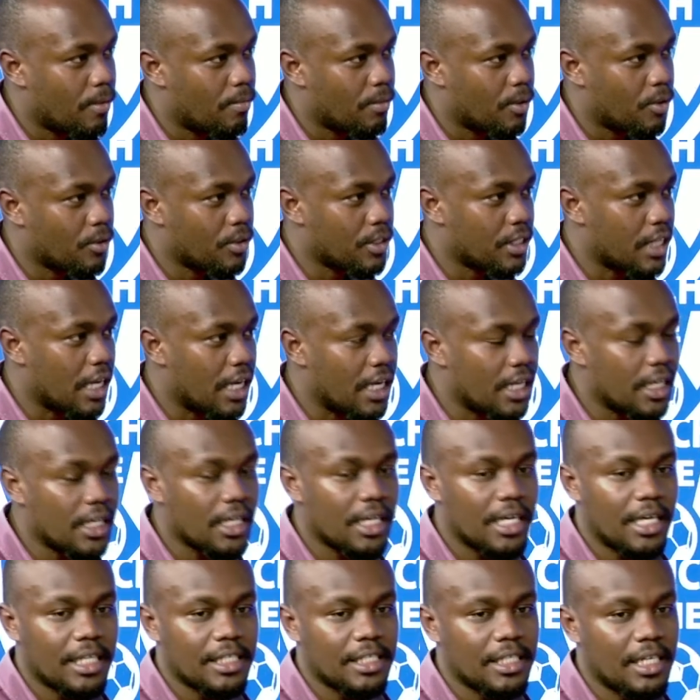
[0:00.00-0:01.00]
Because the
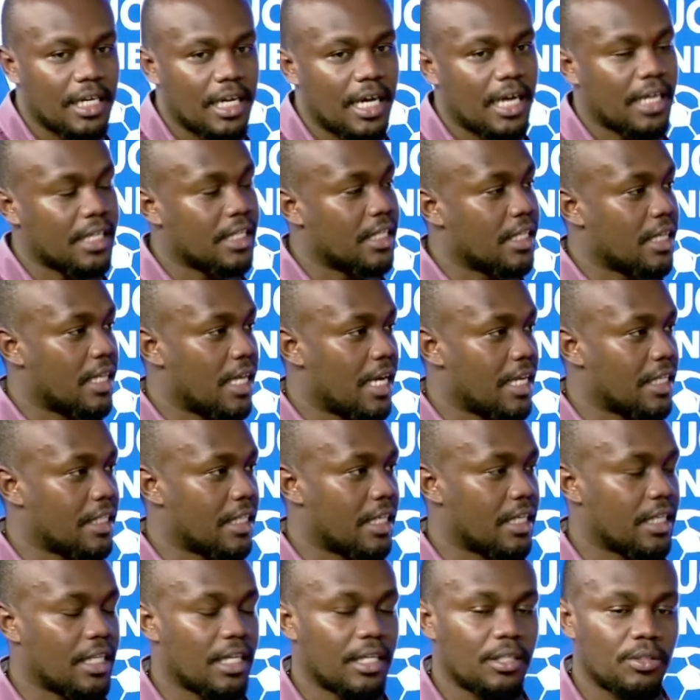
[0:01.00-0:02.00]
league has lacked that,
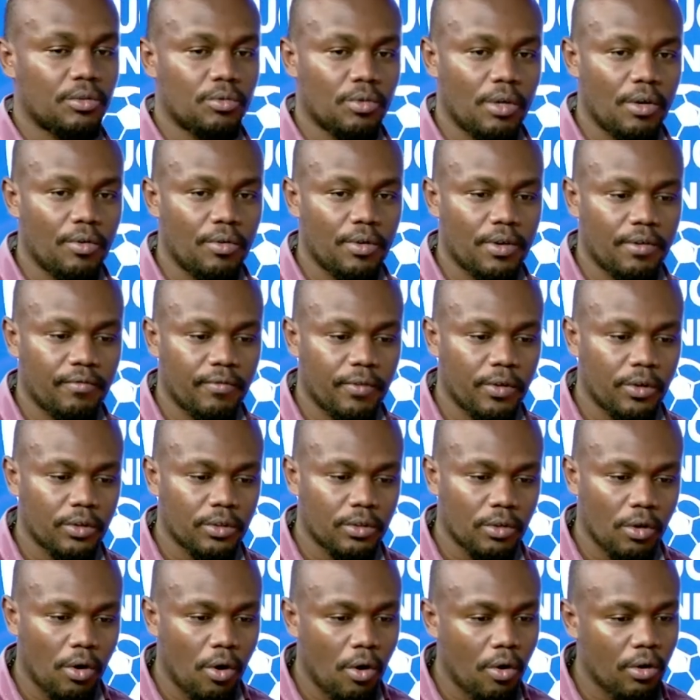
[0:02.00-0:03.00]
and that's why we've
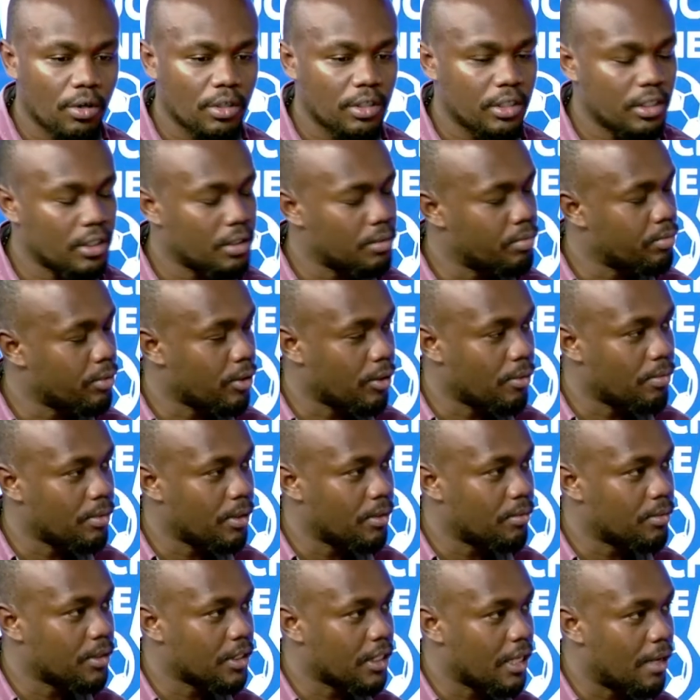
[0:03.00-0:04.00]
got all these
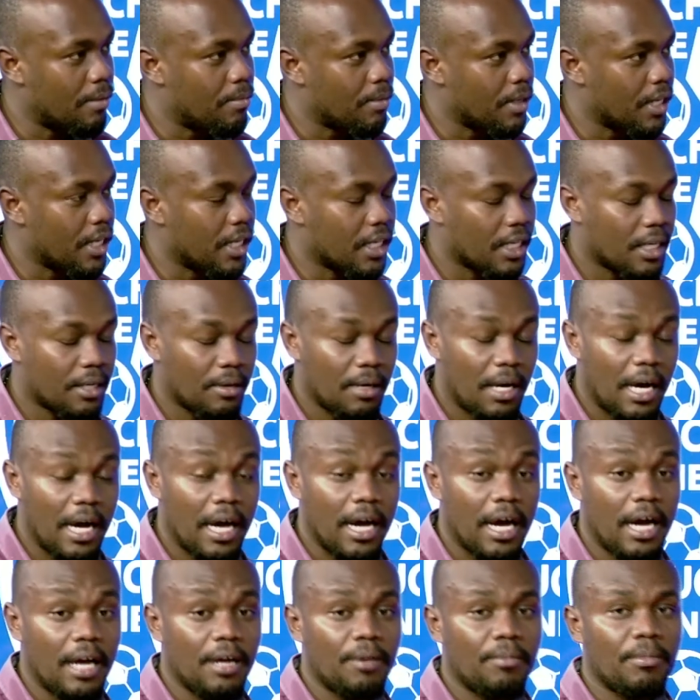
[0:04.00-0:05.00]
problems coming in. I,
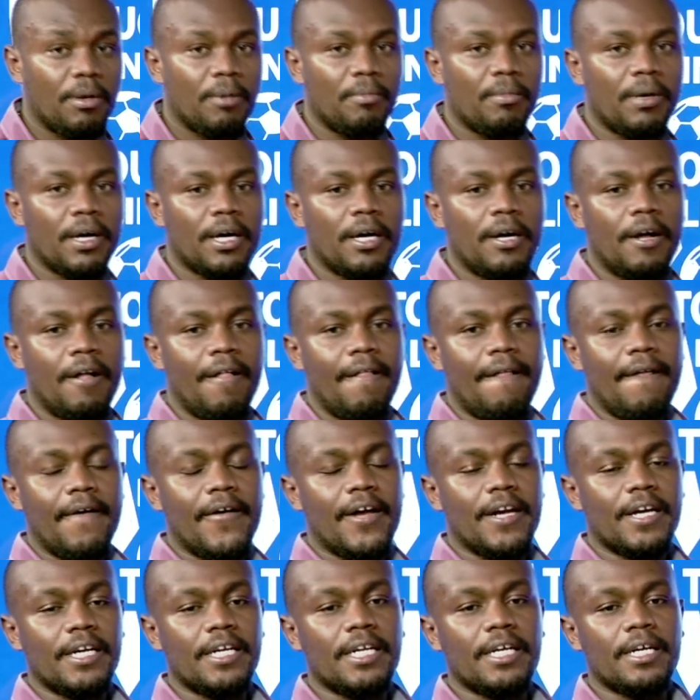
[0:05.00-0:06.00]
I remember
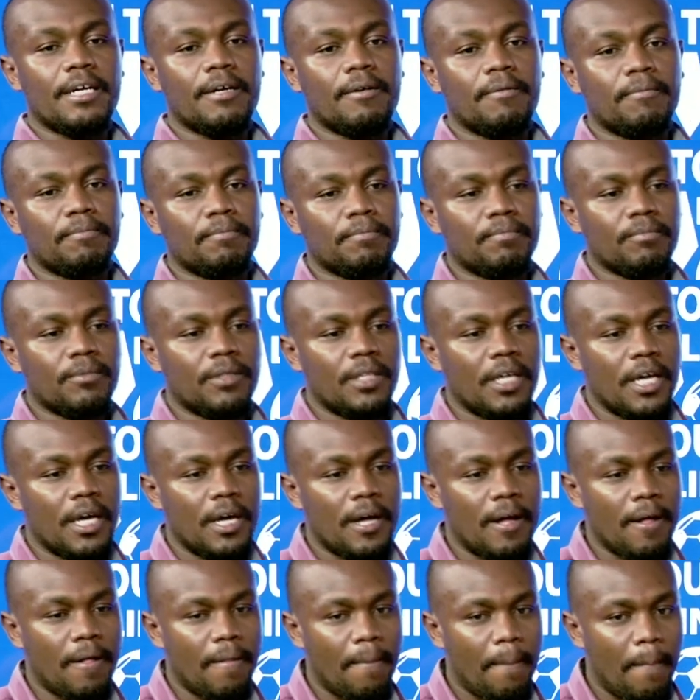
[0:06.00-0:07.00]
reading
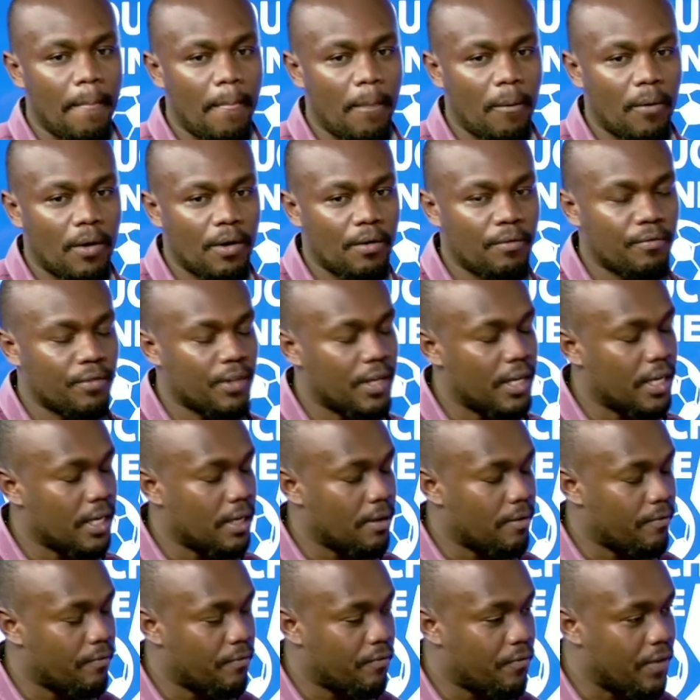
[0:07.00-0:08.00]
the one of the
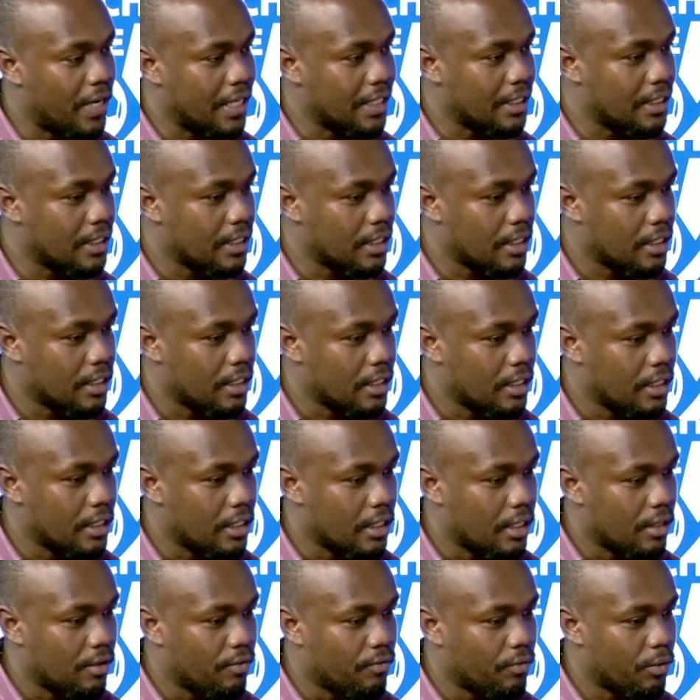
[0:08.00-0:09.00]
first
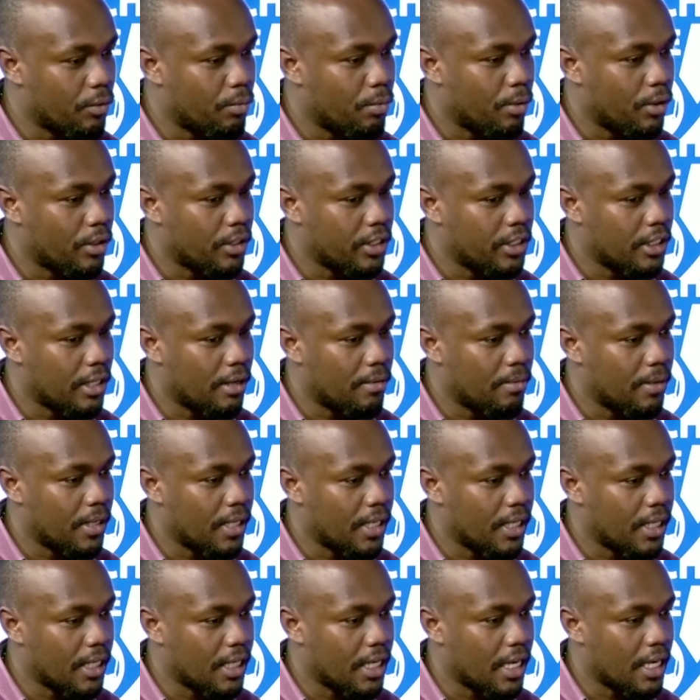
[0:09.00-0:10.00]
football chairmen
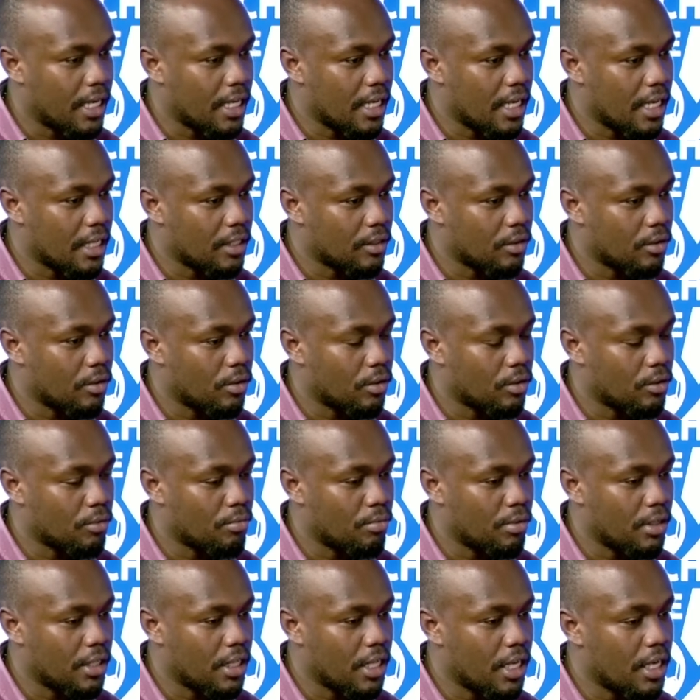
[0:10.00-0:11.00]
in Kenya has got to
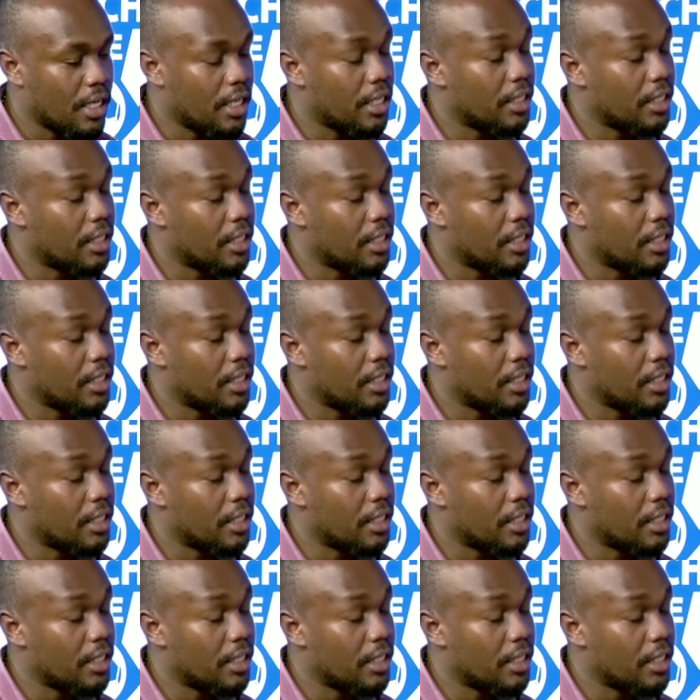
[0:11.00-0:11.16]
be the